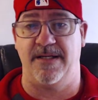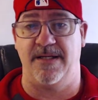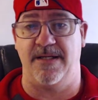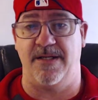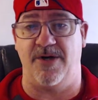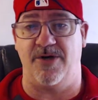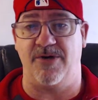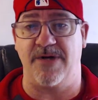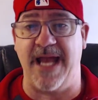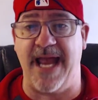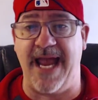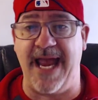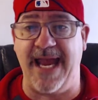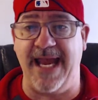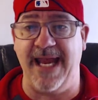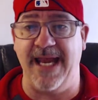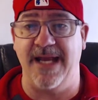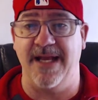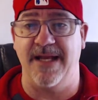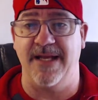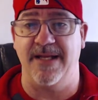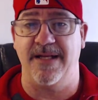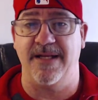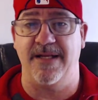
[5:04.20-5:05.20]
Okay?
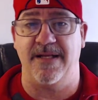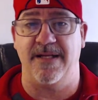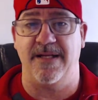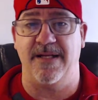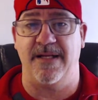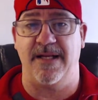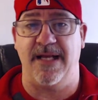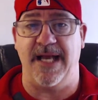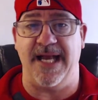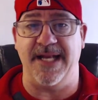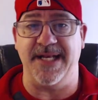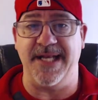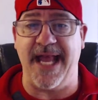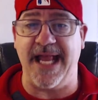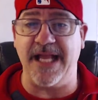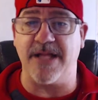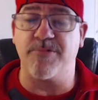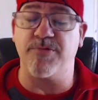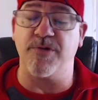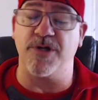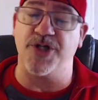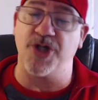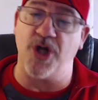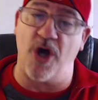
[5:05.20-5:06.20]
And
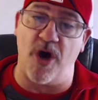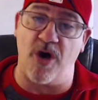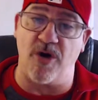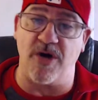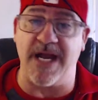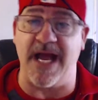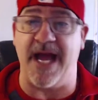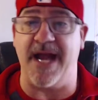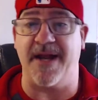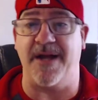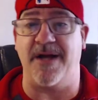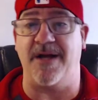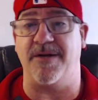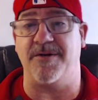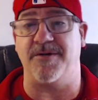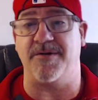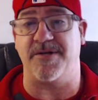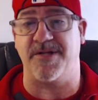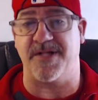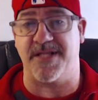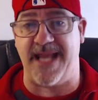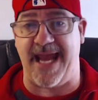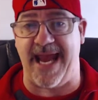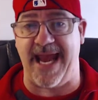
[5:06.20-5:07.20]
that's what y'all got to
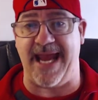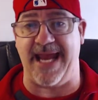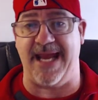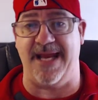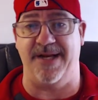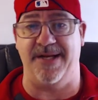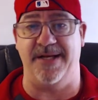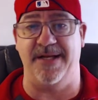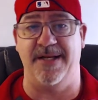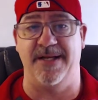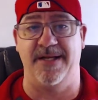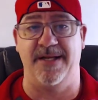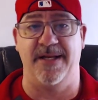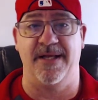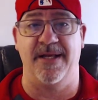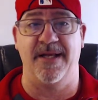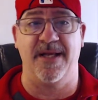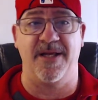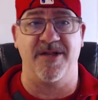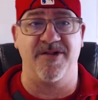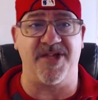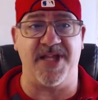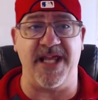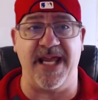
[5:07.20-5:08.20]
understand.
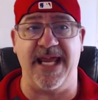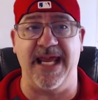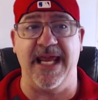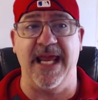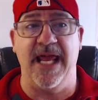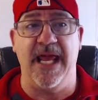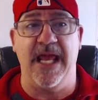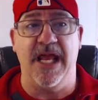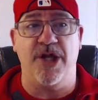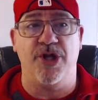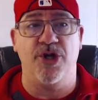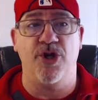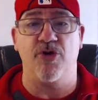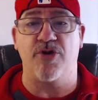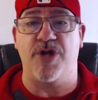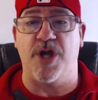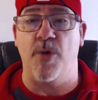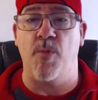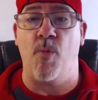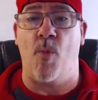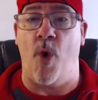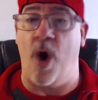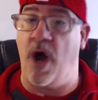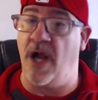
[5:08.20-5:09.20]
See, you
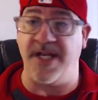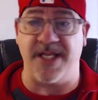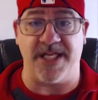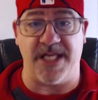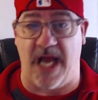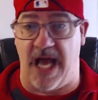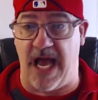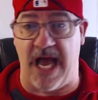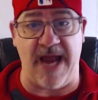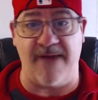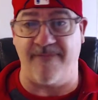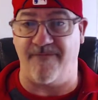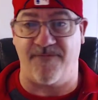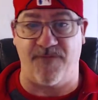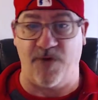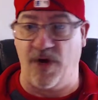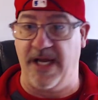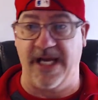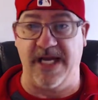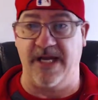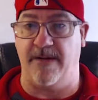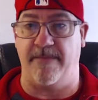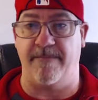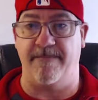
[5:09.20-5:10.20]
can want time
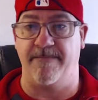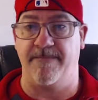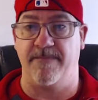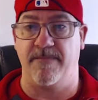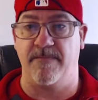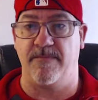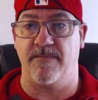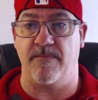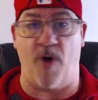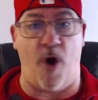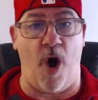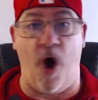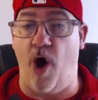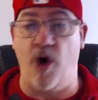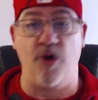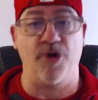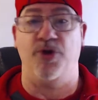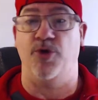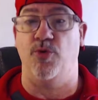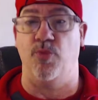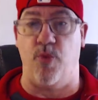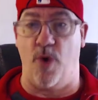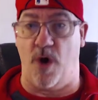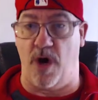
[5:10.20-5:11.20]
freedom all
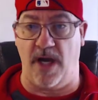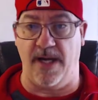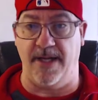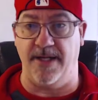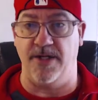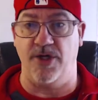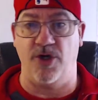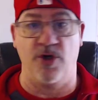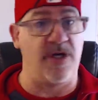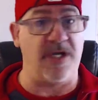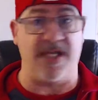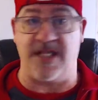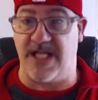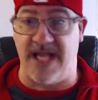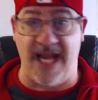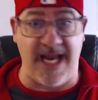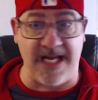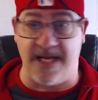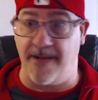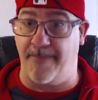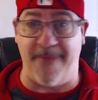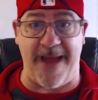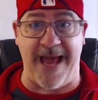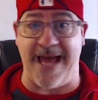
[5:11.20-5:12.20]
you want. You can
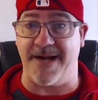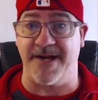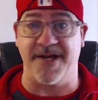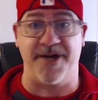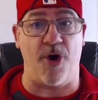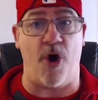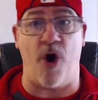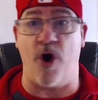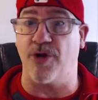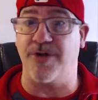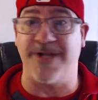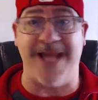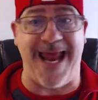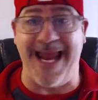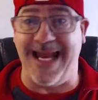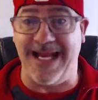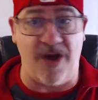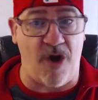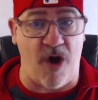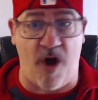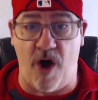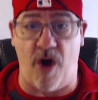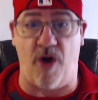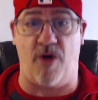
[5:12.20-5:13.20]
think about it all day
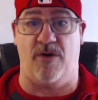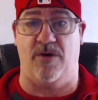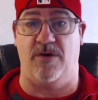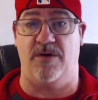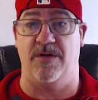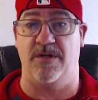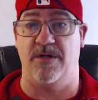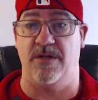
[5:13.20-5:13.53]
long.